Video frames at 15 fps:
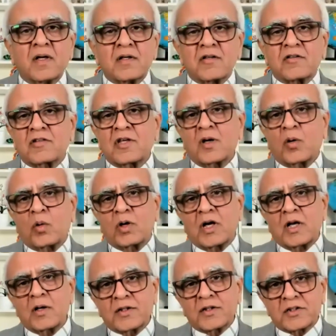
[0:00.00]
You see,
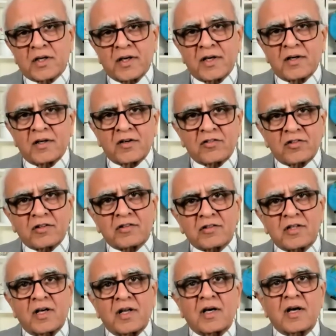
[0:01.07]
only your
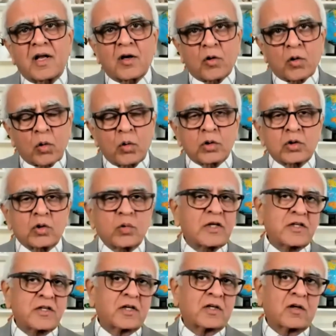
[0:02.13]
360-degree growth will
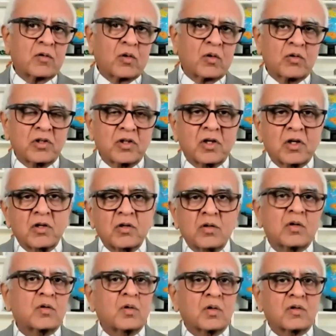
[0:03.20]
take you closer to
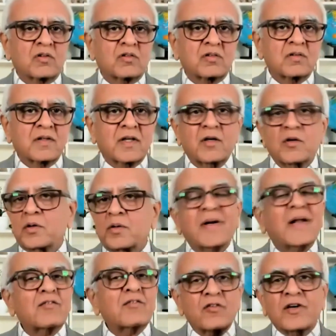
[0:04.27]
your goals. Then you don't
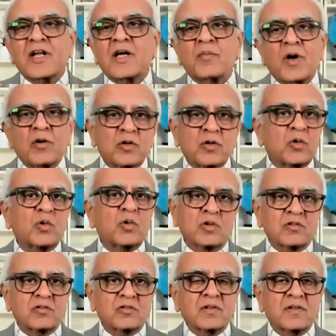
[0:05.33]
have to worry about
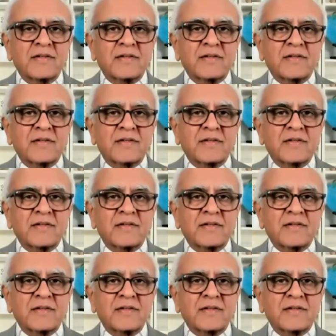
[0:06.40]
goals.